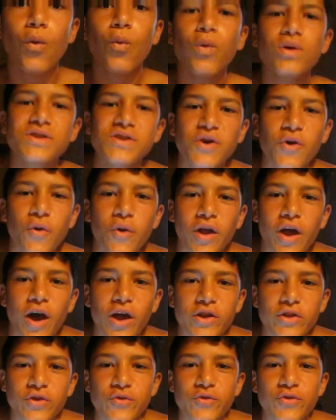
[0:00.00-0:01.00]
What's going
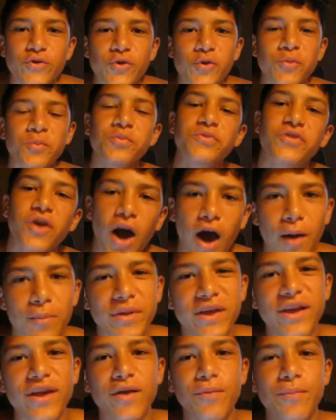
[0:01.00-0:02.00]
on YouTube? Dom
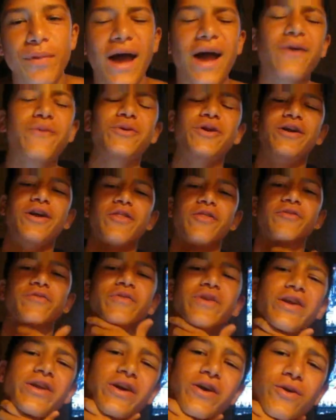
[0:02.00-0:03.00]
here, back with another
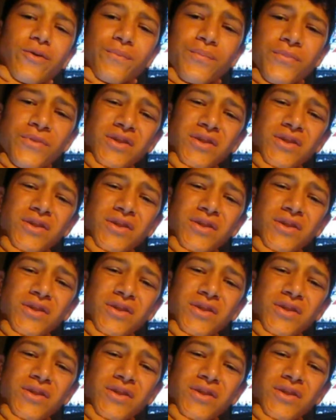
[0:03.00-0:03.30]
video.